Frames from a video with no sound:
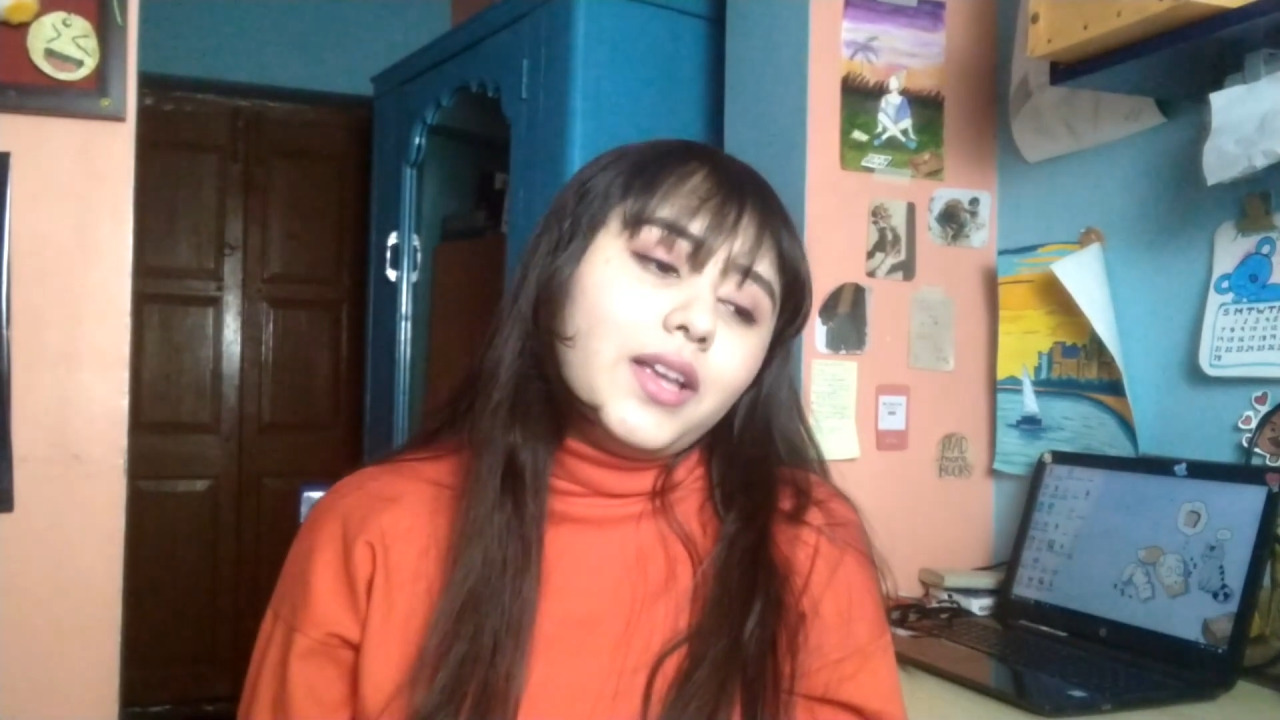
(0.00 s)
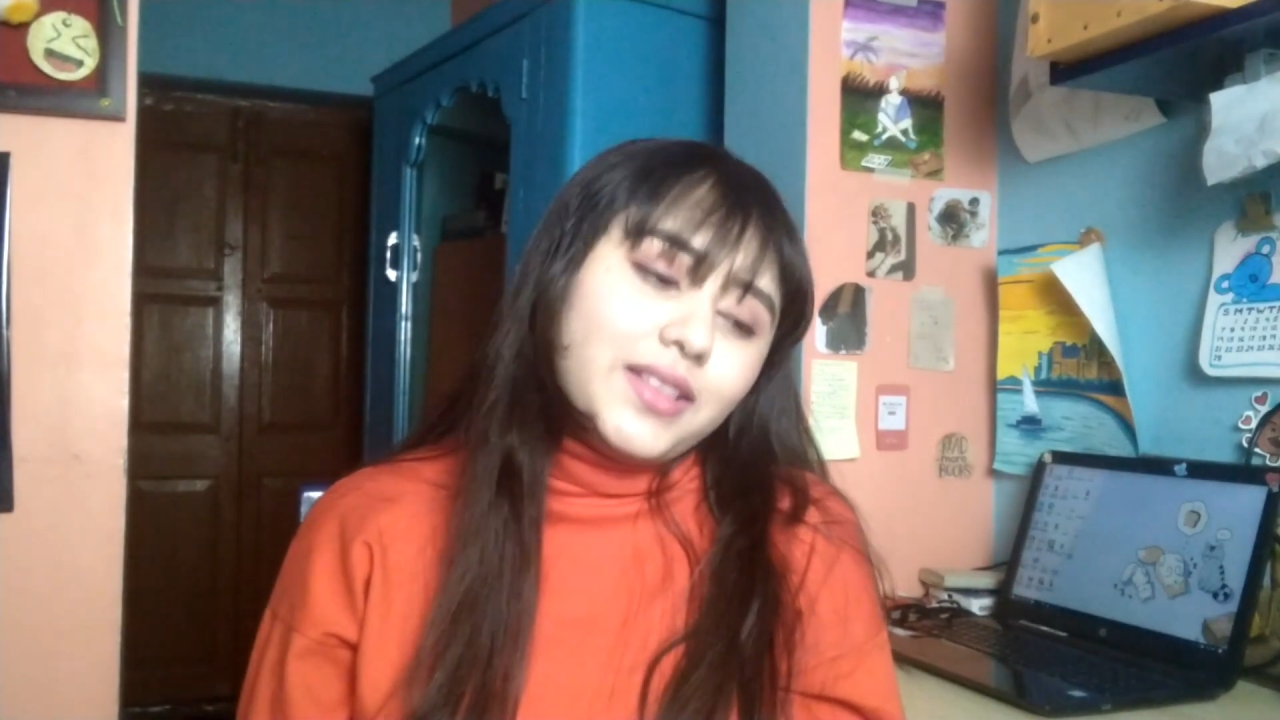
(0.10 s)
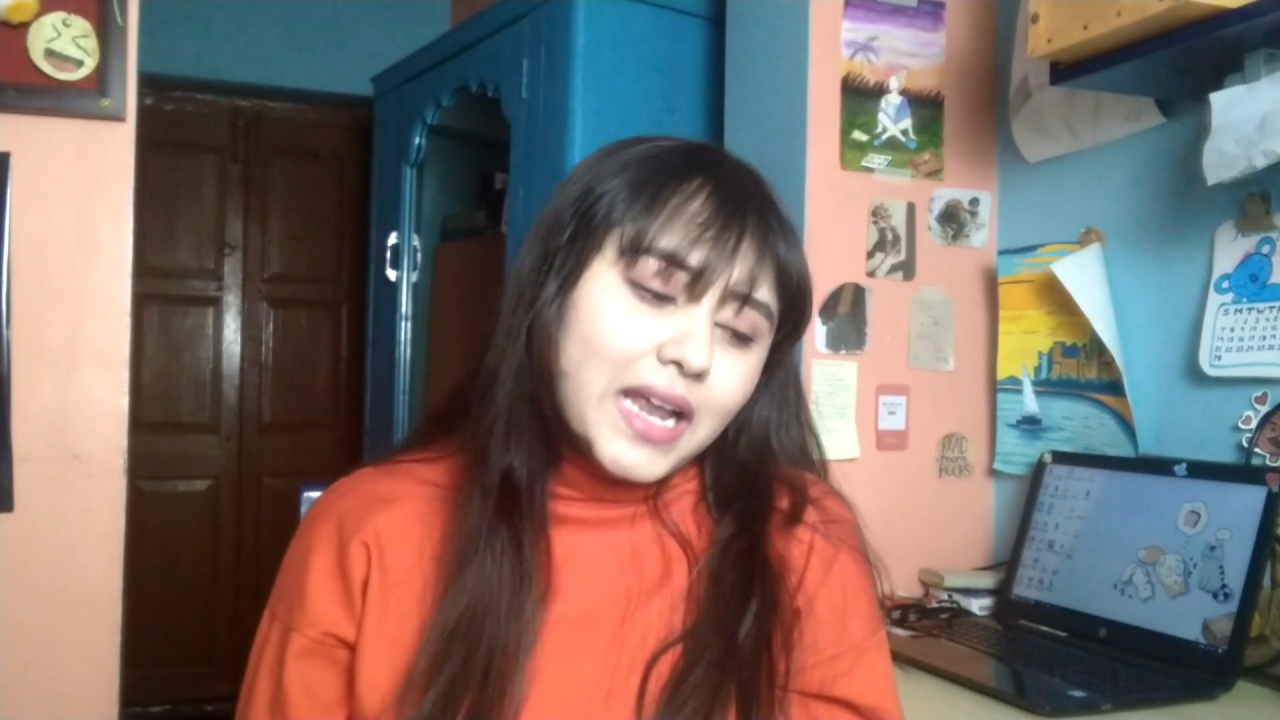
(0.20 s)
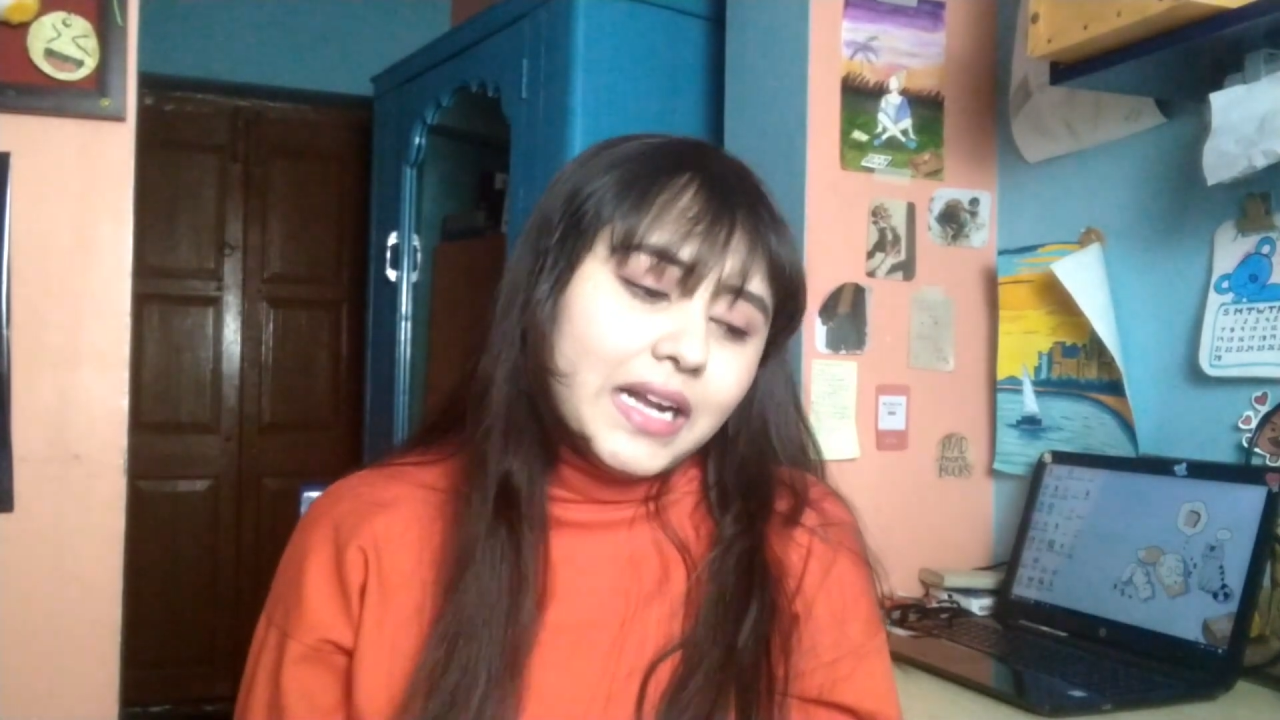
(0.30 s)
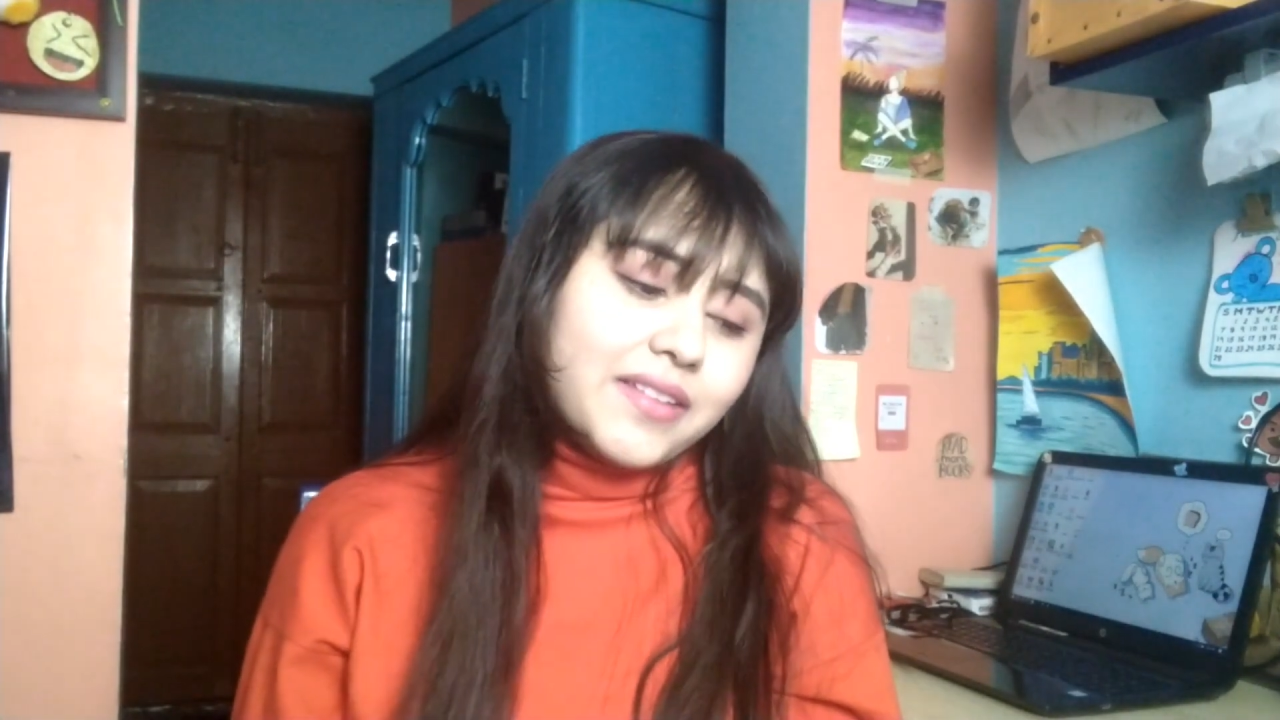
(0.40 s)

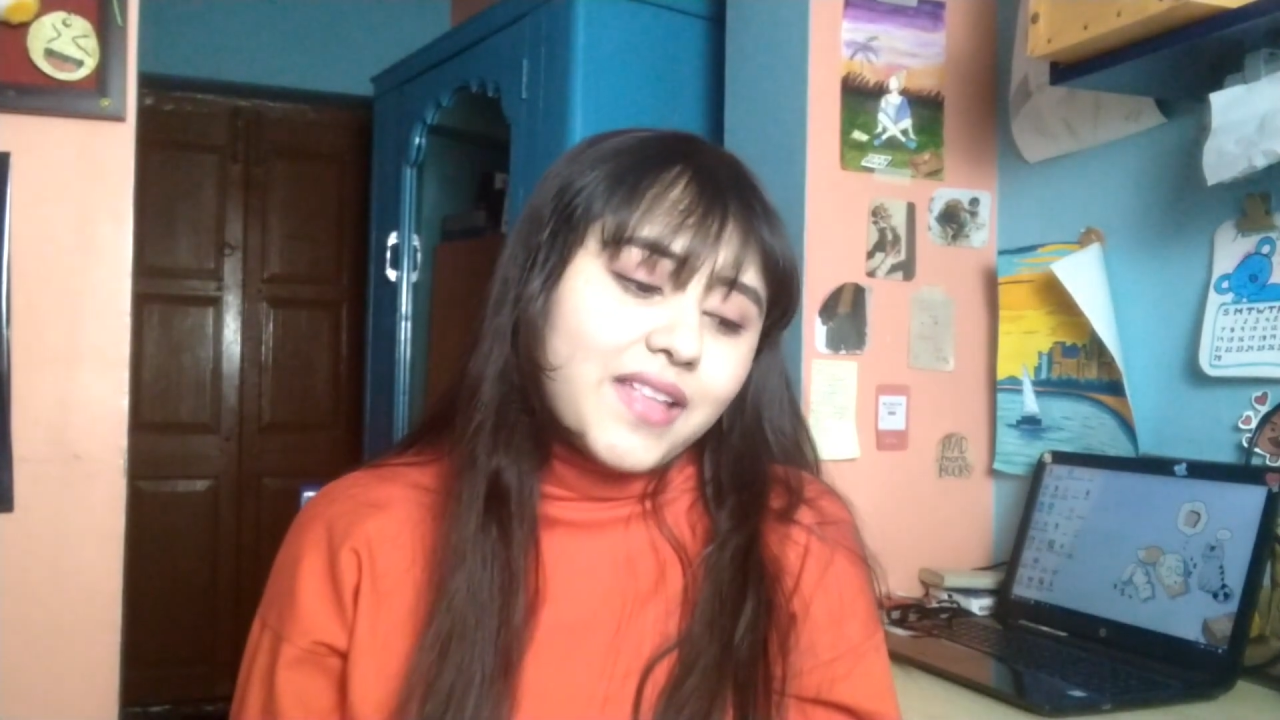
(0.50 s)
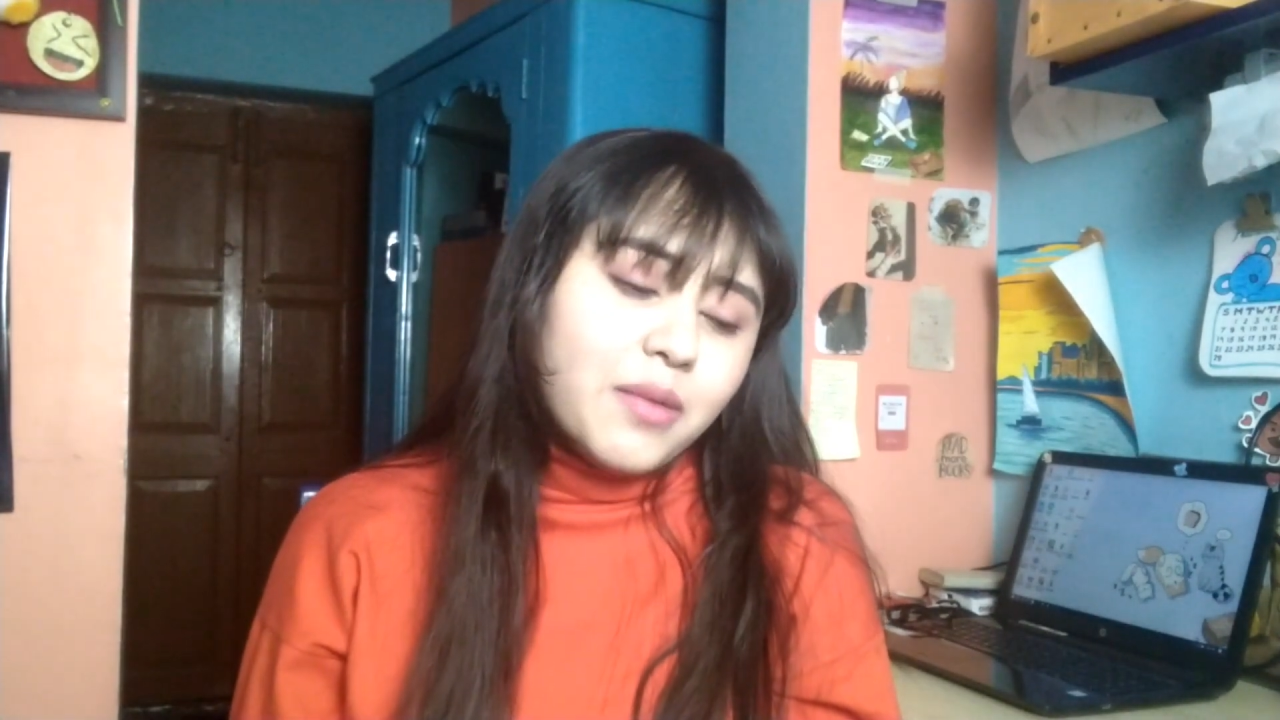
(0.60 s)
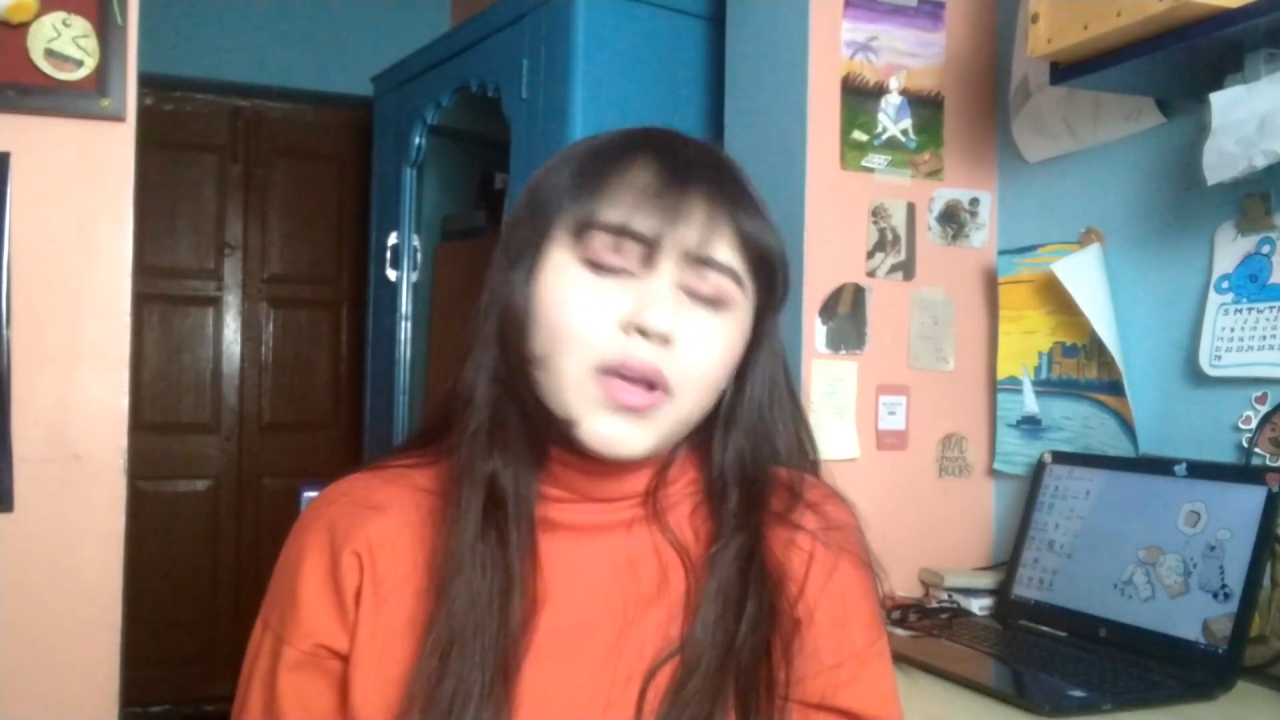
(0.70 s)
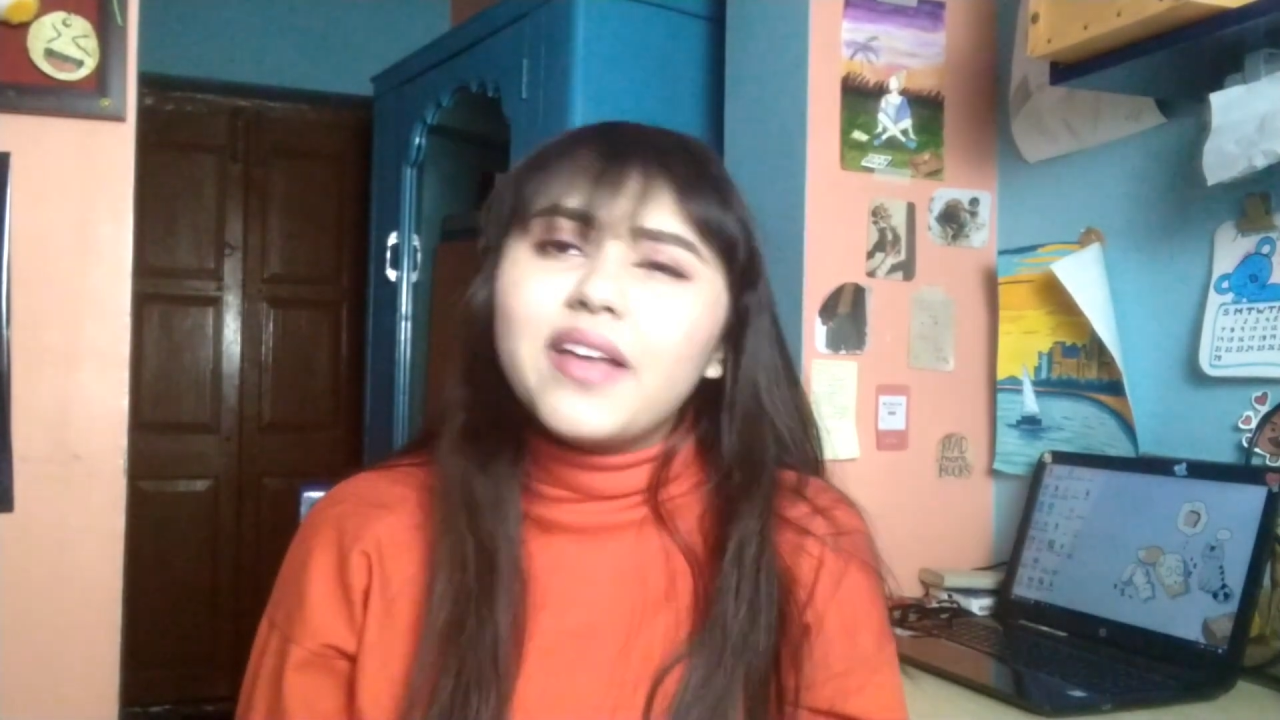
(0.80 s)
In that exam,